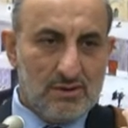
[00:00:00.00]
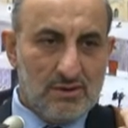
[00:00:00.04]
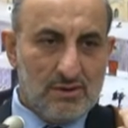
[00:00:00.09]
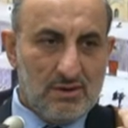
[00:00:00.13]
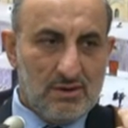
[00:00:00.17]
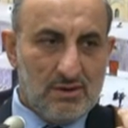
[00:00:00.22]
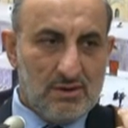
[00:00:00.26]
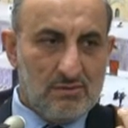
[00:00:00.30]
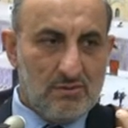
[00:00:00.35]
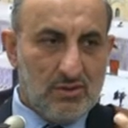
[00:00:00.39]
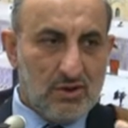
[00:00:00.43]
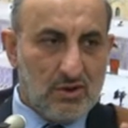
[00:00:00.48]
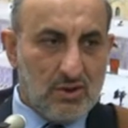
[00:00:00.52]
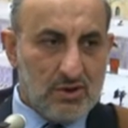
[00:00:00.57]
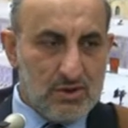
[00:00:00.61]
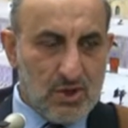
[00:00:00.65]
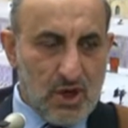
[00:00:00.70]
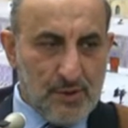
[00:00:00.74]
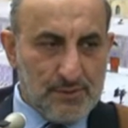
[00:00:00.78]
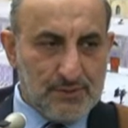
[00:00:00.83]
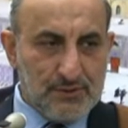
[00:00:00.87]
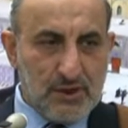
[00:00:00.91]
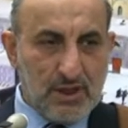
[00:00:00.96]
Because
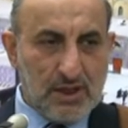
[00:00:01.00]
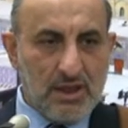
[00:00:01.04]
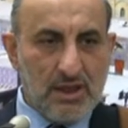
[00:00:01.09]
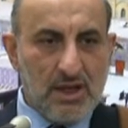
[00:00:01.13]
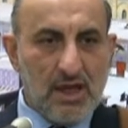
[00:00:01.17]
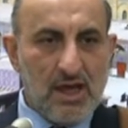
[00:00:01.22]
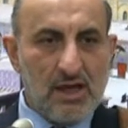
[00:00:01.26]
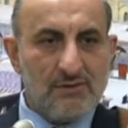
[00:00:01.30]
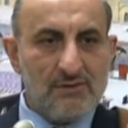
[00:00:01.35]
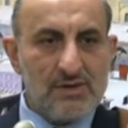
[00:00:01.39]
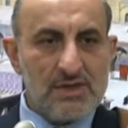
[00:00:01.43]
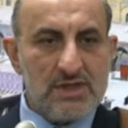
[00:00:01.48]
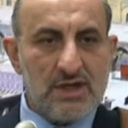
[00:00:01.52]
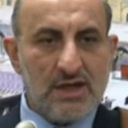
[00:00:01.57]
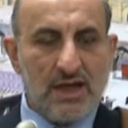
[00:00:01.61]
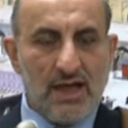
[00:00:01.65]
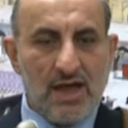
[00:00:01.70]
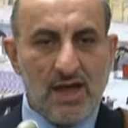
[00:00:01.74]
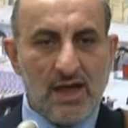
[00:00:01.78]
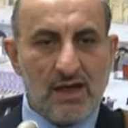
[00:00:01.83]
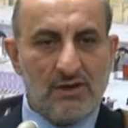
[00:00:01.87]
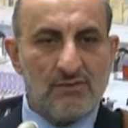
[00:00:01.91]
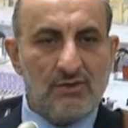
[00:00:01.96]
optic nerve is a
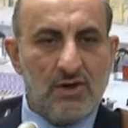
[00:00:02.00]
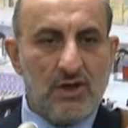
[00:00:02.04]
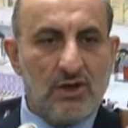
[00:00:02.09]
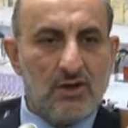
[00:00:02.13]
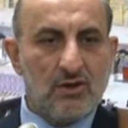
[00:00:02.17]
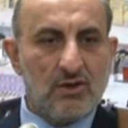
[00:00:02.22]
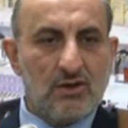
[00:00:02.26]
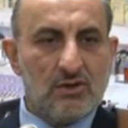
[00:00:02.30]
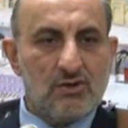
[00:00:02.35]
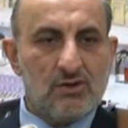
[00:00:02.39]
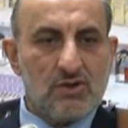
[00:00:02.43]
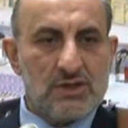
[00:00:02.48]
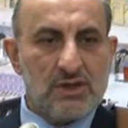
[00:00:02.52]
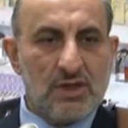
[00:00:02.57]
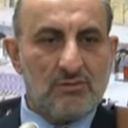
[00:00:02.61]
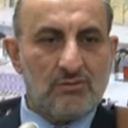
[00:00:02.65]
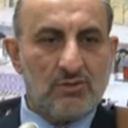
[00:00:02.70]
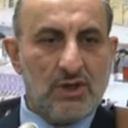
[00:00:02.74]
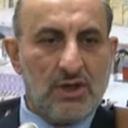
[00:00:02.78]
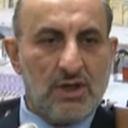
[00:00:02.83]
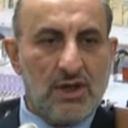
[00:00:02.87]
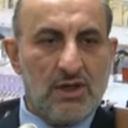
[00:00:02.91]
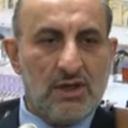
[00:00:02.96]
nerve will go to
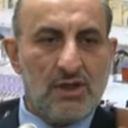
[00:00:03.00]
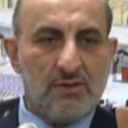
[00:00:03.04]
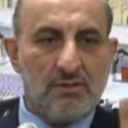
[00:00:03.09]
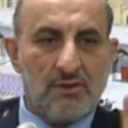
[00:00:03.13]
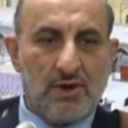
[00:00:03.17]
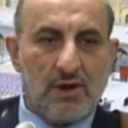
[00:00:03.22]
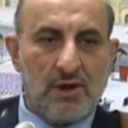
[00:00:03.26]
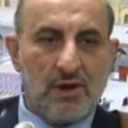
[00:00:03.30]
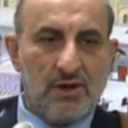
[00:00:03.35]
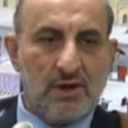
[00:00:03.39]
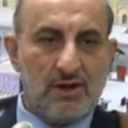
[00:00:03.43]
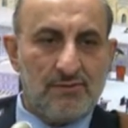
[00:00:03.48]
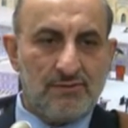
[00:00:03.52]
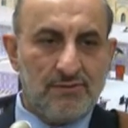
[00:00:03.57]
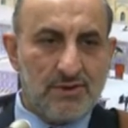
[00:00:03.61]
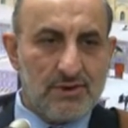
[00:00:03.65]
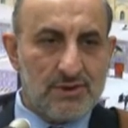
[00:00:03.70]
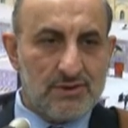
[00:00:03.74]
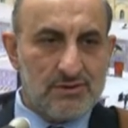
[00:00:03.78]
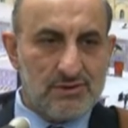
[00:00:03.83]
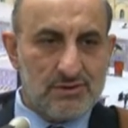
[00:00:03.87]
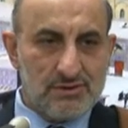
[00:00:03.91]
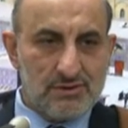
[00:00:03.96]
somewhere in the brain and
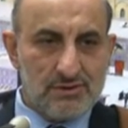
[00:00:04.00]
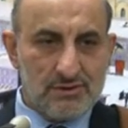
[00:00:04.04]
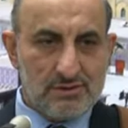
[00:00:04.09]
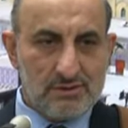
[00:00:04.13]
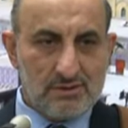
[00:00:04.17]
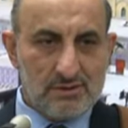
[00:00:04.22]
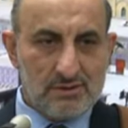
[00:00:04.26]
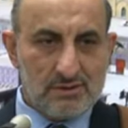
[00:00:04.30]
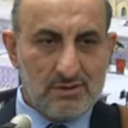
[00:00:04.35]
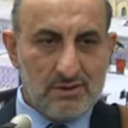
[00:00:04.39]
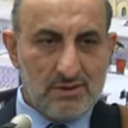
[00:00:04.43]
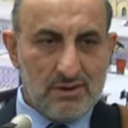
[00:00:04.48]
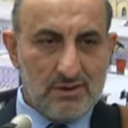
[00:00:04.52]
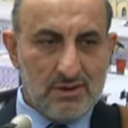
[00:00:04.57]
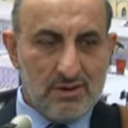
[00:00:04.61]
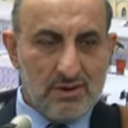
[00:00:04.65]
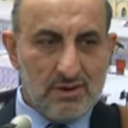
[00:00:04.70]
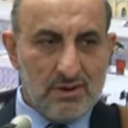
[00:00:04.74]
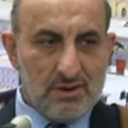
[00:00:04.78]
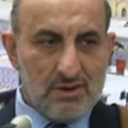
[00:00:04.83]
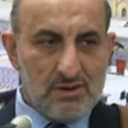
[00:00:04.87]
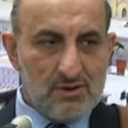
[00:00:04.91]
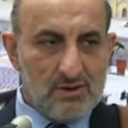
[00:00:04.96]
finish.
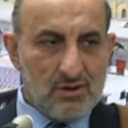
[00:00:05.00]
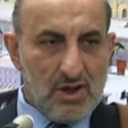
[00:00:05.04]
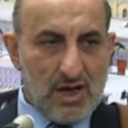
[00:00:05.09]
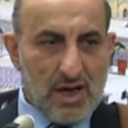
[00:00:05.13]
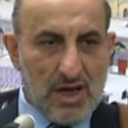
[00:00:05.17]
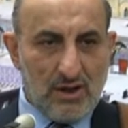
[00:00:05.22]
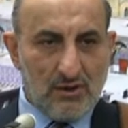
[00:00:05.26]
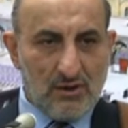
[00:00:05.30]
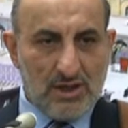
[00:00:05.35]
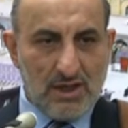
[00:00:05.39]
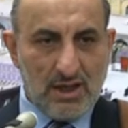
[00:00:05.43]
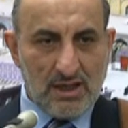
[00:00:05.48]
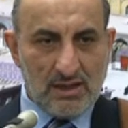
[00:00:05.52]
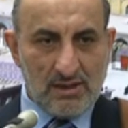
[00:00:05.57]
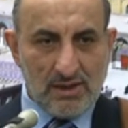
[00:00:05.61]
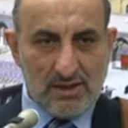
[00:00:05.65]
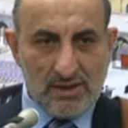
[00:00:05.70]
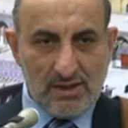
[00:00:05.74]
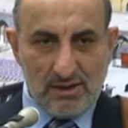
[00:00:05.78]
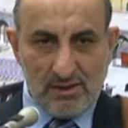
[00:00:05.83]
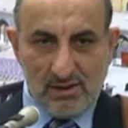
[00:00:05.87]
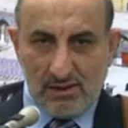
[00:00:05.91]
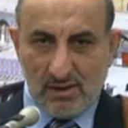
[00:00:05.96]
So how can
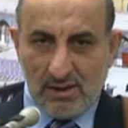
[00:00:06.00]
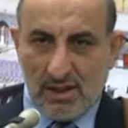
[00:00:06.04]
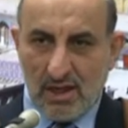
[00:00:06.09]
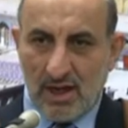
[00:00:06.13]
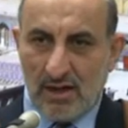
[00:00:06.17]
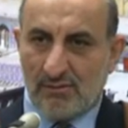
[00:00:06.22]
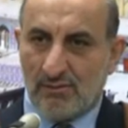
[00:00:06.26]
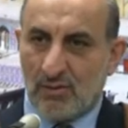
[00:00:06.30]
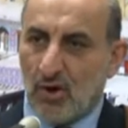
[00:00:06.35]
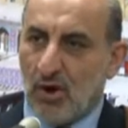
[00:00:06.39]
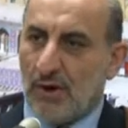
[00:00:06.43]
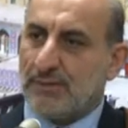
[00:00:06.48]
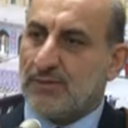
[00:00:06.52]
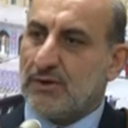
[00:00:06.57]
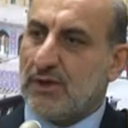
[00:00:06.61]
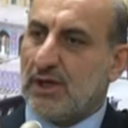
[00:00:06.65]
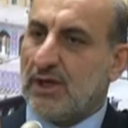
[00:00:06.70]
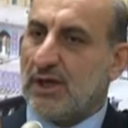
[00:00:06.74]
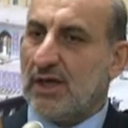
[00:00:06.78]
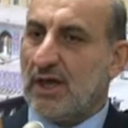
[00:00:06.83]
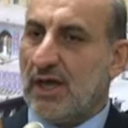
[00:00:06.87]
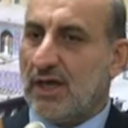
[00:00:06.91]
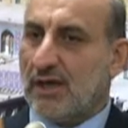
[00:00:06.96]
optic
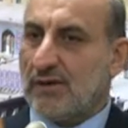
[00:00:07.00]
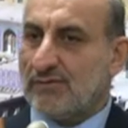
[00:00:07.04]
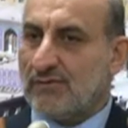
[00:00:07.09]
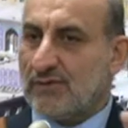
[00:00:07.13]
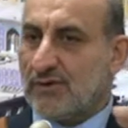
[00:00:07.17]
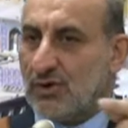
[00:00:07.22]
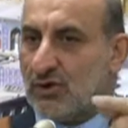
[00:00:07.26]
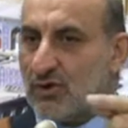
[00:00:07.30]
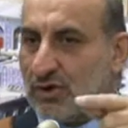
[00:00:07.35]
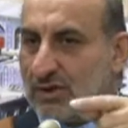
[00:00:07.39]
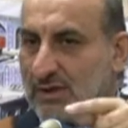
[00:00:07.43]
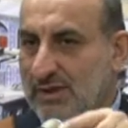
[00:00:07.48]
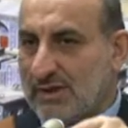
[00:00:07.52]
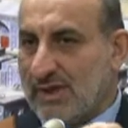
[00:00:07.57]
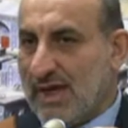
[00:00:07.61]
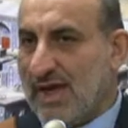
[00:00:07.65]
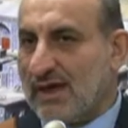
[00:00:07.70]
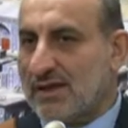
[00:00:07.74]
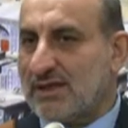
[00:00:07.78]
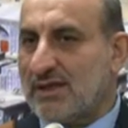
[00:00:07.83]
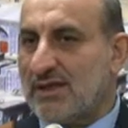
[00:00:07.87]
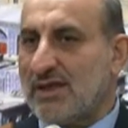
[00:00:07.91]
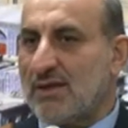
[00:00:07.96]
nerve
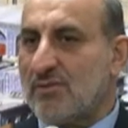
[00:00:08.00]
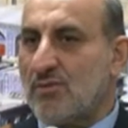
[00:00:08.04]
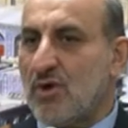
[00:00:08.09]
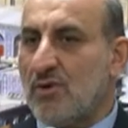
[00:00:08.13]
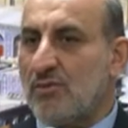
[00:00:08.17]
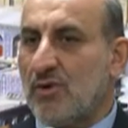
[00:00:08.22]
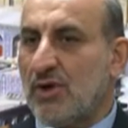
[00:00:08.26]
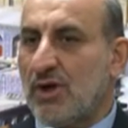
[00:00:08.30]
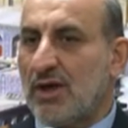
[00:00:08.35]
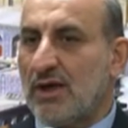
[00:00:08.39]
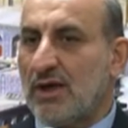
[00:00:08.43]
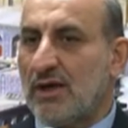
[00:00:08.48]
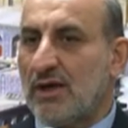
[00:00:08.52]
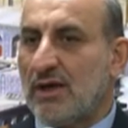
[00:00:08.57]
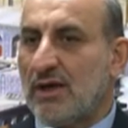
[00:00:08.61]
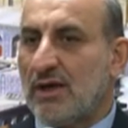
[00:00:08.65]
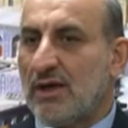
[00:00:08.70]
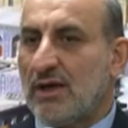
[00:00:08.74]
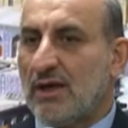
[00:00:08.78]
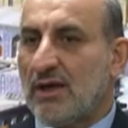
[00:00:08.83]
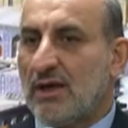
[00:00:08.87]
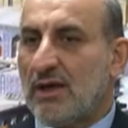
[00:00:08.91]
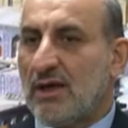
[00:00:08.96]
contact the memory,
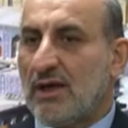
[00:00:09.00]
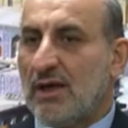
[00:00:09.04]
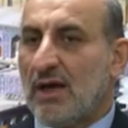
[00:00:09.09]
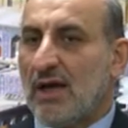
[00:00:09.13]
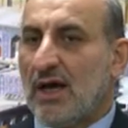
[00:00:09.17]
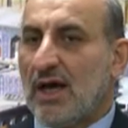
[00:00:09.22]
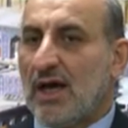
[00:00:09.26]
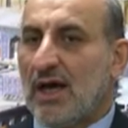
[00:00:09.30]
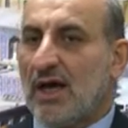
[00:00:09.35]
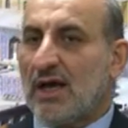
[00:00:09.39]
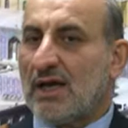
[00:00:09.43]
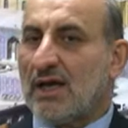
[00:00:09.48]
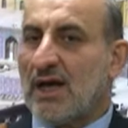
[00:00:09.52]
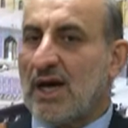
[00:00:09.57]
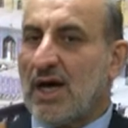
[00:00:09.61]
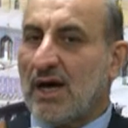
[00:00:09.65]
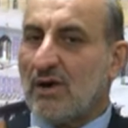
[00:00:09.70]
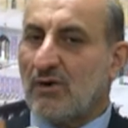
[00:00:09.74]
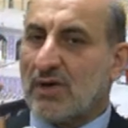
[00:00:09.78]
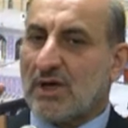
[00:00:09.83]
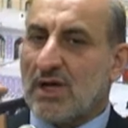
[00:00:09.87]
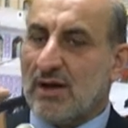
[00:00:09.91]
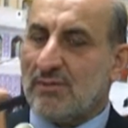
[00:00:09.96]
and how
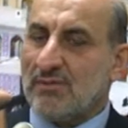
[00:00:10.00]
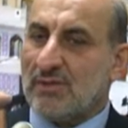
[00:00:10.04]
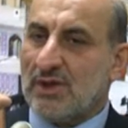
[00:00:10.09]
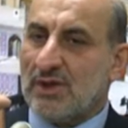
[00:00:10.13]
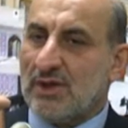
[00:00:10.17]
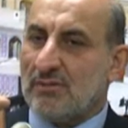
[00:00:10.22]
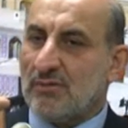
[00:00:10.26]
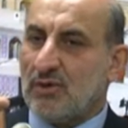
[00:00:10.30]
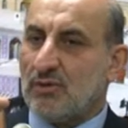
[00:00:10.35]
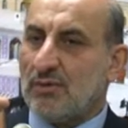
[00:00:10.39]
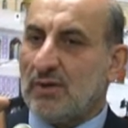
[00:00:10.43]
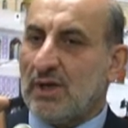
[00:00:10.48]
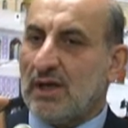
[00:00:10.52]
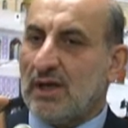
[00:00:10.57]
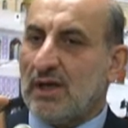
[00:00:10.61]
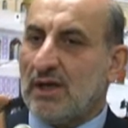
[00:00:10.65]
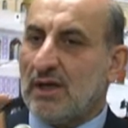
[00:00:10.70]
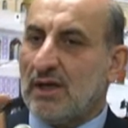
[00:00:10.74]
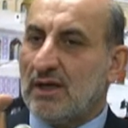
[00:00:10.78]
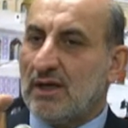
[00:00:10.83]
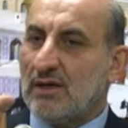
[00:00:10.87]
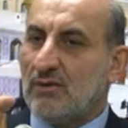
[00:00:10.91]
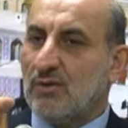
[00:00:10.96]
come the
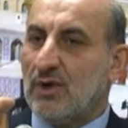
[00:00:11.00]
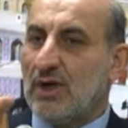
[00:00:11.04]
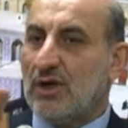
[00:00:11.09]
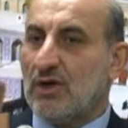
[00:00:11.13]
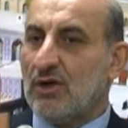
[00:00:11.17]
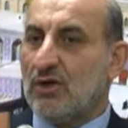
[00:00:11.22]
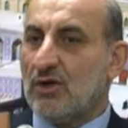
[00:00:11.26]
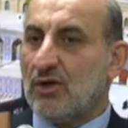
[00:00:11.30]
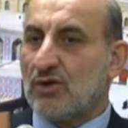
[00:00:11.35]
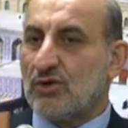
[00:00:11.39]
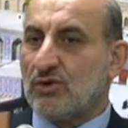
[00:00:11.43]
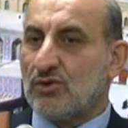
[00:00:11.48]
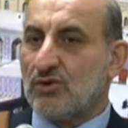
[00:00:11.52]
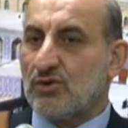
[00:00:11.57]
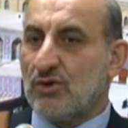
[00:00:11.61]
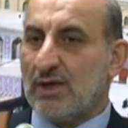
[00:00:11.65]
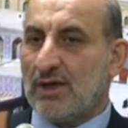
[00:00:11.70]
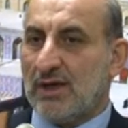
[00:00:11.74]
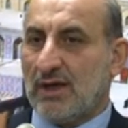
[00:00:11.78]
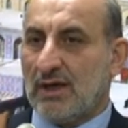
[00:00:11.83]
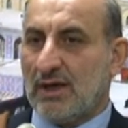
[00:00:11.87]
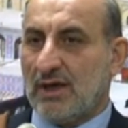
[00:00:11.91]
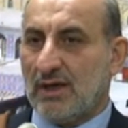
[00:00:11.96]
memory will go to
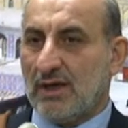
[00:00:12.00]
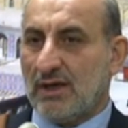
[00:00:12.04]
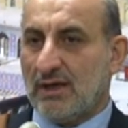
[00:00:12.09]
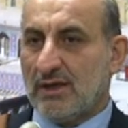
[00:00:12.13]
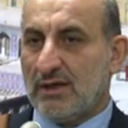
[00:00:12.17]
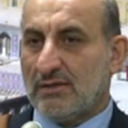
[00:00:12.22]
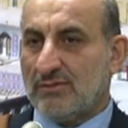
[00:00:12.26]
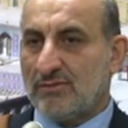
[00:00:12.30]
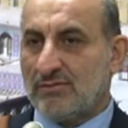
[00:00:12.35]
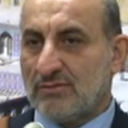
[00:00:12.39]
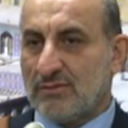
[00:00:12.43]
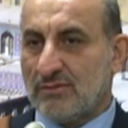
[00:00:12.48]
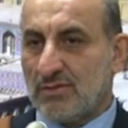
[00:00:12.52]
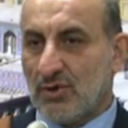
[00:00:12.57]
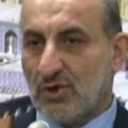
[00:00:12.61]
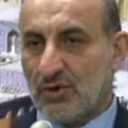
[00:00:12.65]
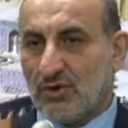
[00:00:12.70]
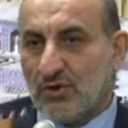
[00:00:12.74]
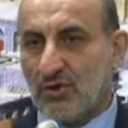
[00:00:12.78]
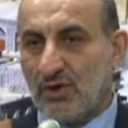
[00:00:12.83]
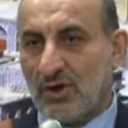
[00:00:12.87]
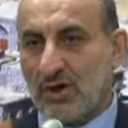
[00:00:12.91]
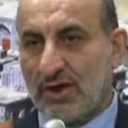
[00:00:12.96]
the
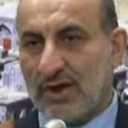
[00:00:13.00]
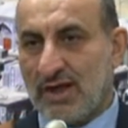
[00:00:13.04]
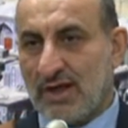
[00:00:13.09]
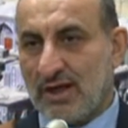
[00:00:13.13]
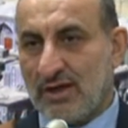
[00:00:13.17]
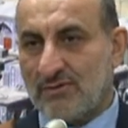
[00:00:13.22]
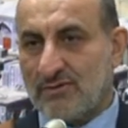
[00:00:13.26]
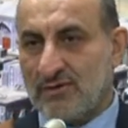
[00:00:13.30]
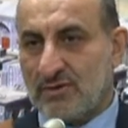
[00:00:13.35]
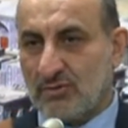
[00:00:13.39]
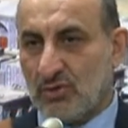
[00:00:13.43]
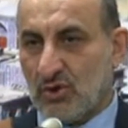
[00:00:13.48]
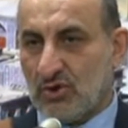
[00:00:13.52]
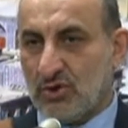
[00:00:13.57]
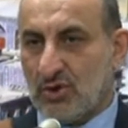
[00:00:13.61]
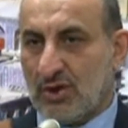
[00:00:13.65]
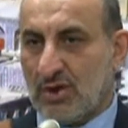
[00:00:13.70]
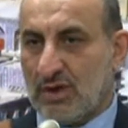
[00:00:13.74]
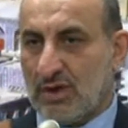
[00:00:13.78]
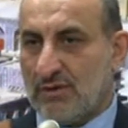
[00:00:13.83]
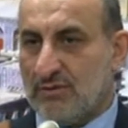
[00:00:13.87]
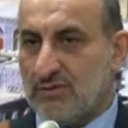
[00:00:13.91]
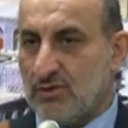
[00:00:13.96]
motor nerves
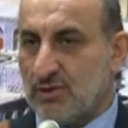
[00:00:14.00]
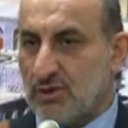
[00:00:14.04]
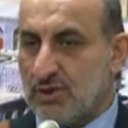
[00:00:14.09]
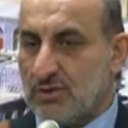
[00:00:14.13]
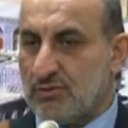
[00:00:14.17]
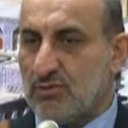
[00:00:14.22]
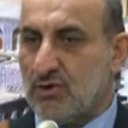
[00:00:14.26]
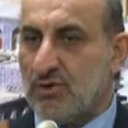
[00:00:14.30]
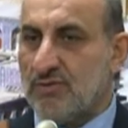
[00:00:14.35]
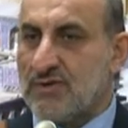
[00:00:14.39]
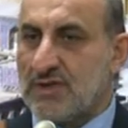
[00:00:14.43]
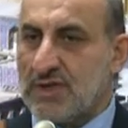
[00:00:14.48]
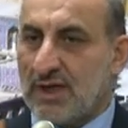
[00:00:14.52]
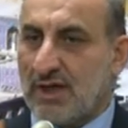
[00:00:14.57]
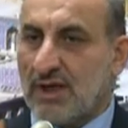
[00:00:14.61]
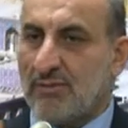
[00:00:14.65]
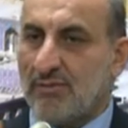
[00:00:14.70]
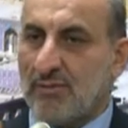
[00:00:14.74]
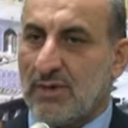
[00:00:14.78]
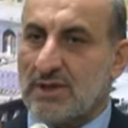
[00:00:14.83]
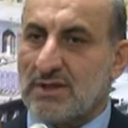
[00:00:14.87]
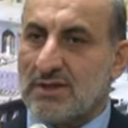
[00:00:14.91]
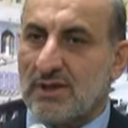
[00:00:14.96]
which moves the
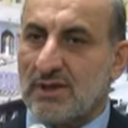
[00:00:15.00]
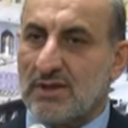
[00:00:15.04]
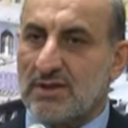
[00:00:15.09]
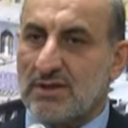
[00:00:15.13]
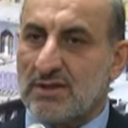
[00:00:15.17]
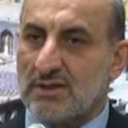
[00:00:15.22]
muscles,